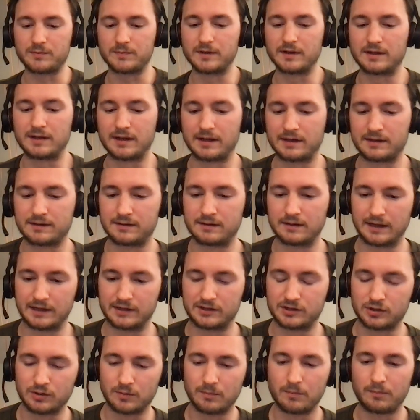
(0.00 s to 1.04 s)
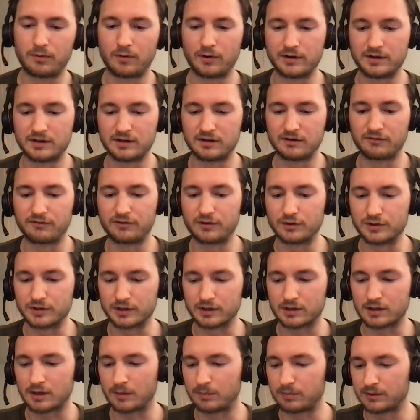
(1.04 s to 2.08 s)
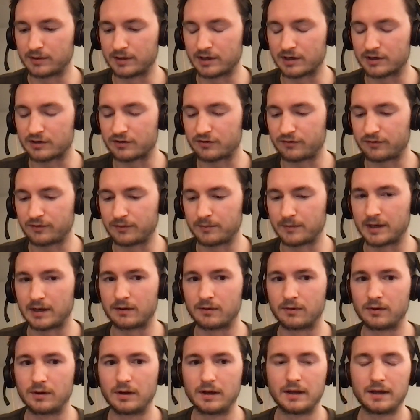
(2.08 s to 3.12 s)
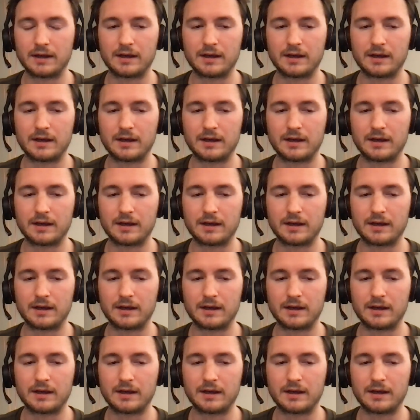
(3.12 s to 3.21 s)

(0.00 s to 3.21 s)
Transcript: me that at some point in the future, a couple of years from now,